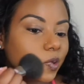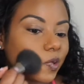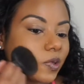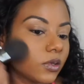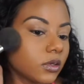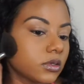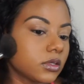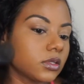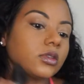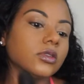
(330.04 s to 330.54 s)

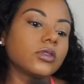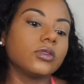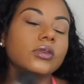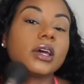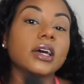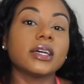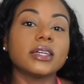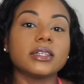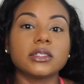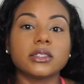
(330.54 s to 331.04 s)
So you
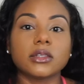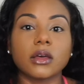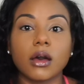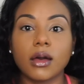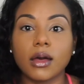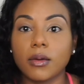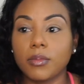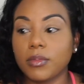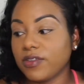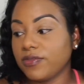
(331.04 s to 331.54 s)
guys saw
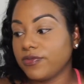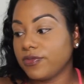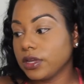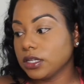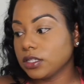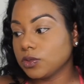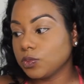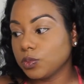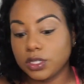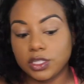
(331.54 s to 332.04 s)
how my
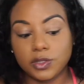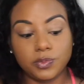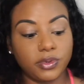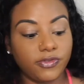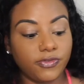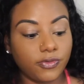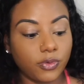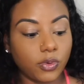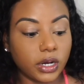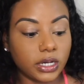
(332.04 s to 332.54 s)
face was
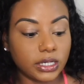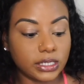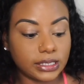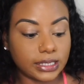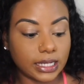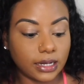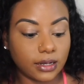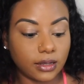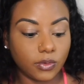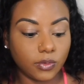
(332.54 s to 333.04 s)
before I
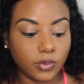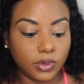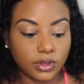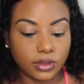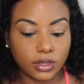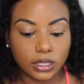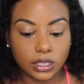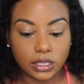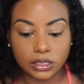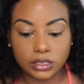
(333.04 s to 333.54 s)
set it with
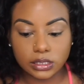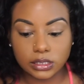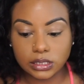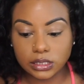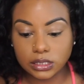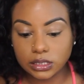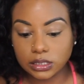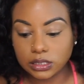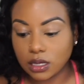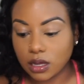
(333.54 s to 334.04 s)

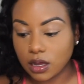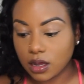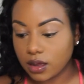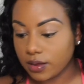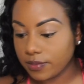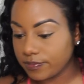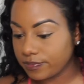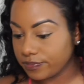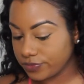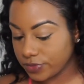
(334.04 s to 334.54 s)
this.
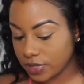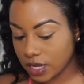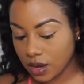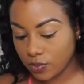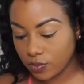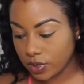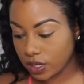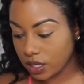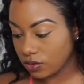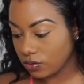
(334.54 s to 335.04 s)
That
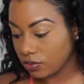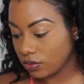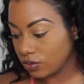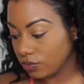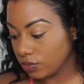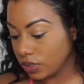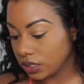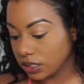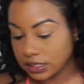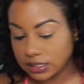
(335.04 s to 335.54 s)
way you can
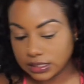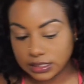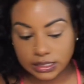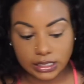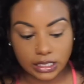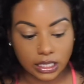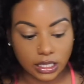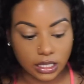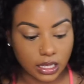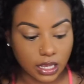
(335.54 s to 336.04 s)
really
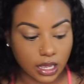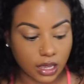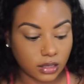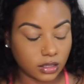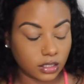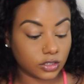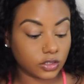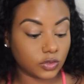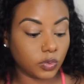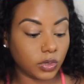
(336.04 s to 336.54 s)
see how
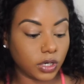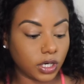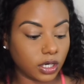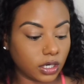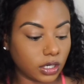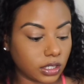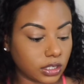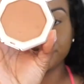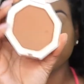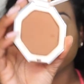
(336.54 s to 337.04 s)
this
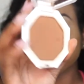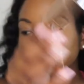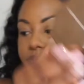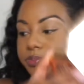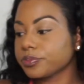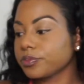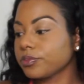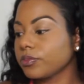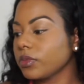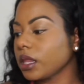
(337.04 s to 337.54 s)
works.
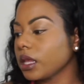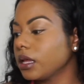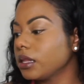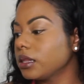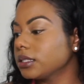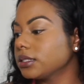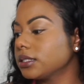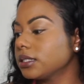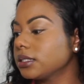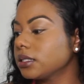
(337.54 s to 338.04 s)

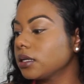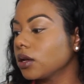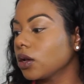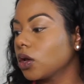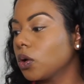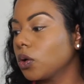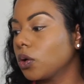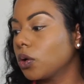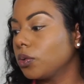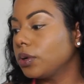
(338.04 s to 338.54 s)
This is in
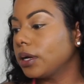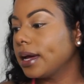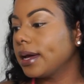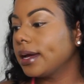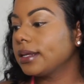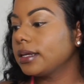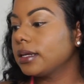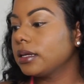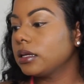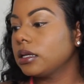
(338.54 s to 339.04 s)

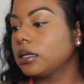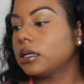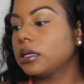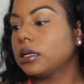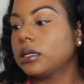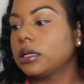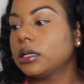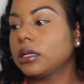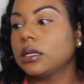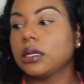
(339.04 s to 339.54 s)
Coconati.
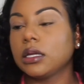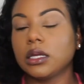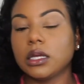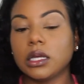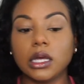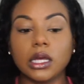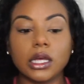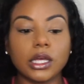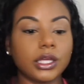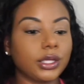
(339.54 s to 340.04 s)

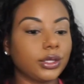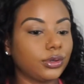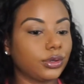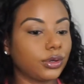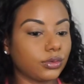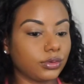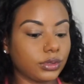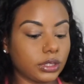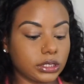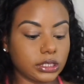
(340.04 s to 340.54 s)
You
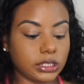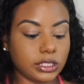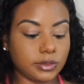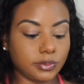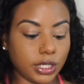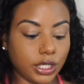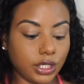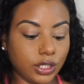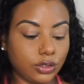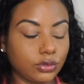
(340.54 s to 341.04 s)
know, this is
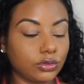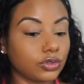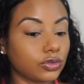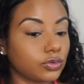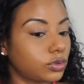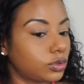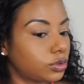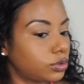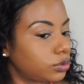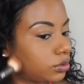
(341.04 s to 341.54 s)
my
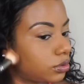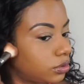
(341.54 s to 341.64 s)
usual.